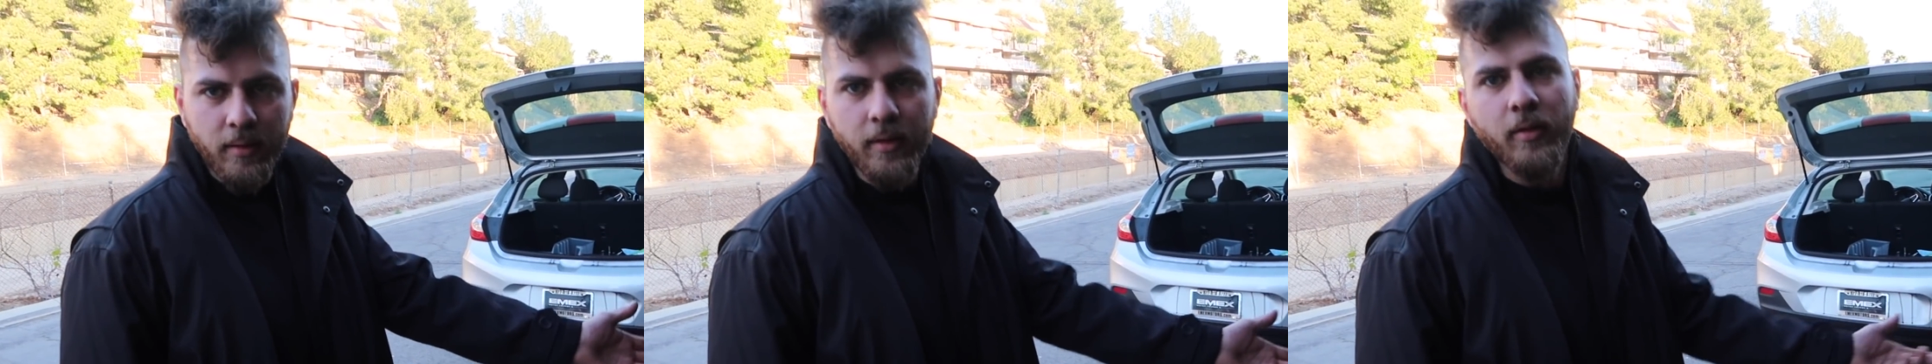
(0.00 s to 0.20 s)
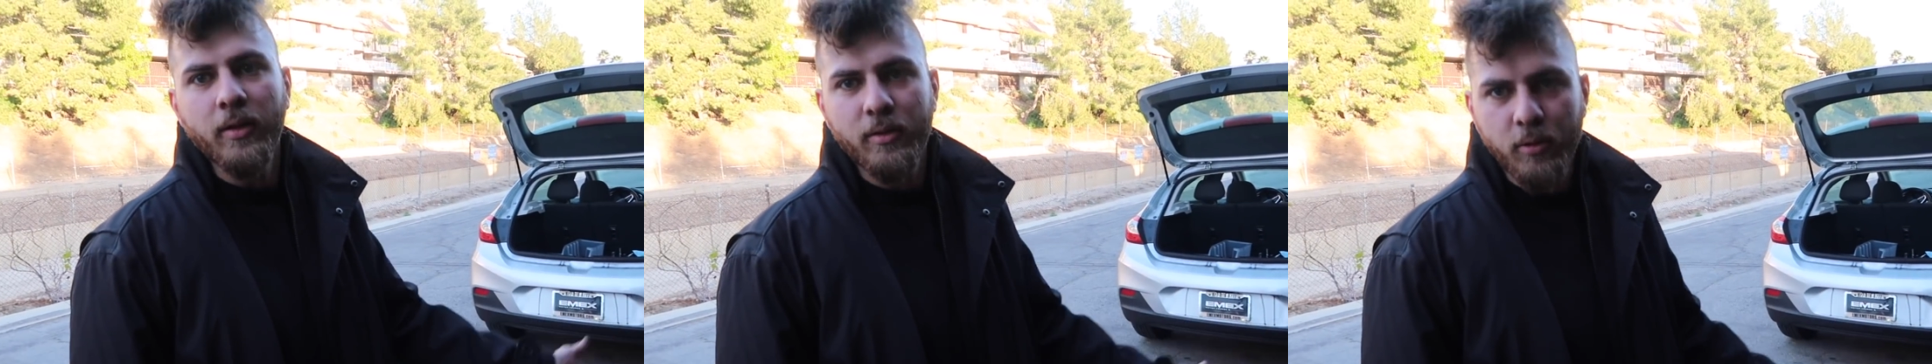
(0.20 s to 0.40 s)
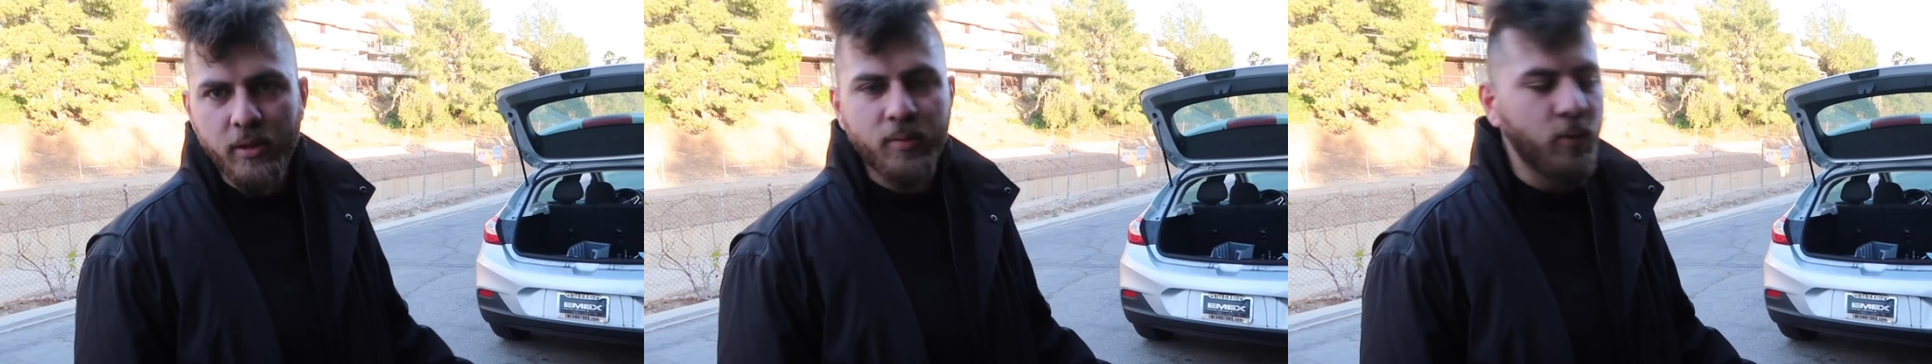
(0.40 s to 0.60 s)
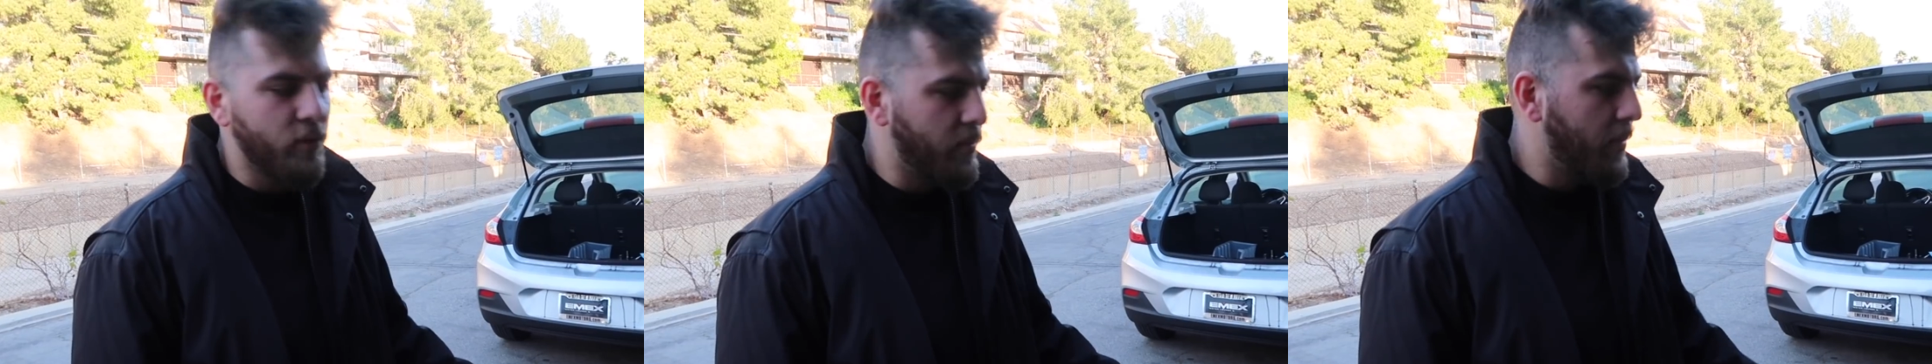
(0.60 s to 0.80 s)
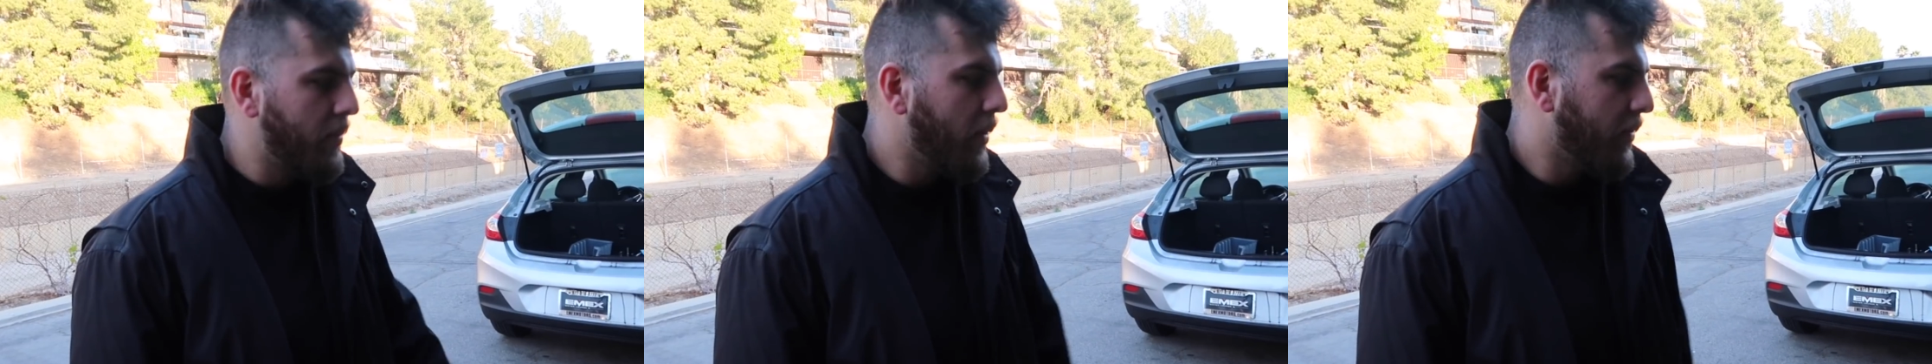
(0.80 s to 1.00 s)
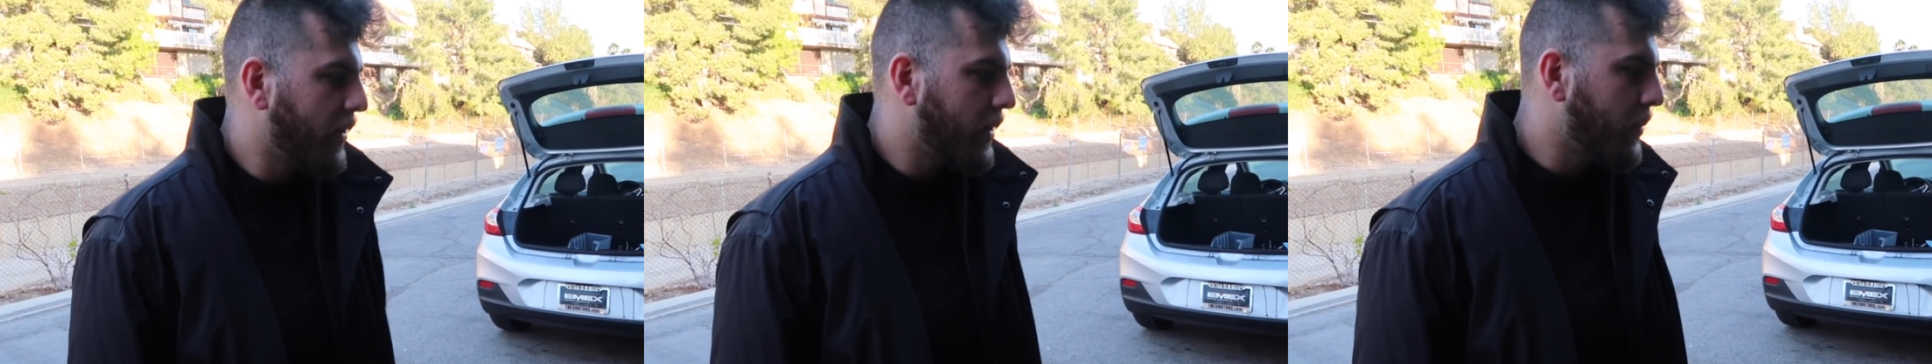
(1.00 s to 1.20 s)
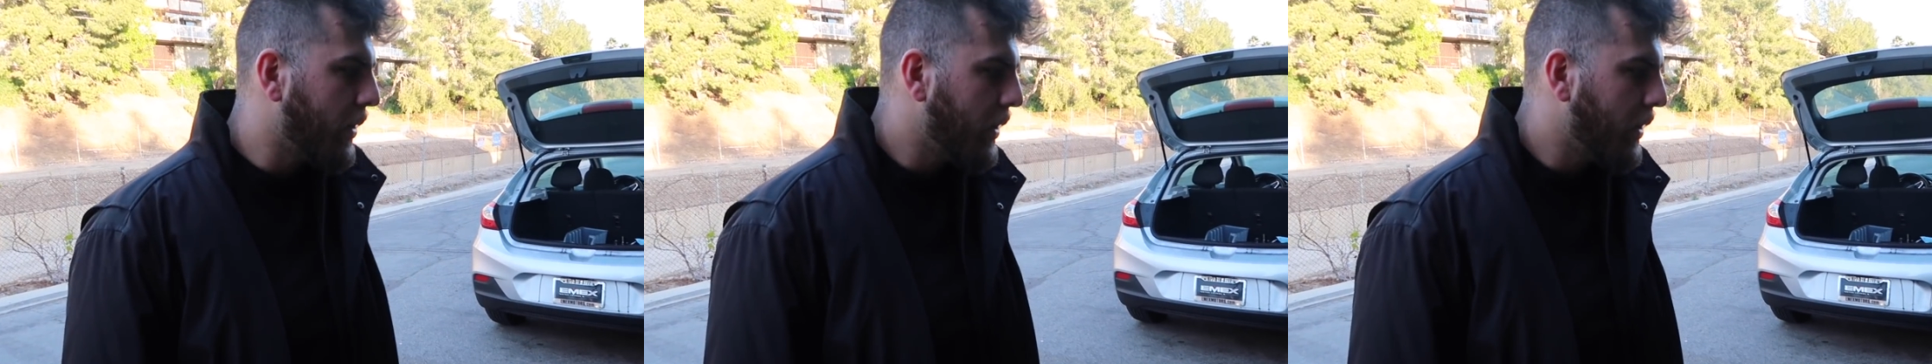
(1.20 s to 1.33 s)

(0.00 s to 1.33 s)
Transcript: You know, this was supposed to be perfect,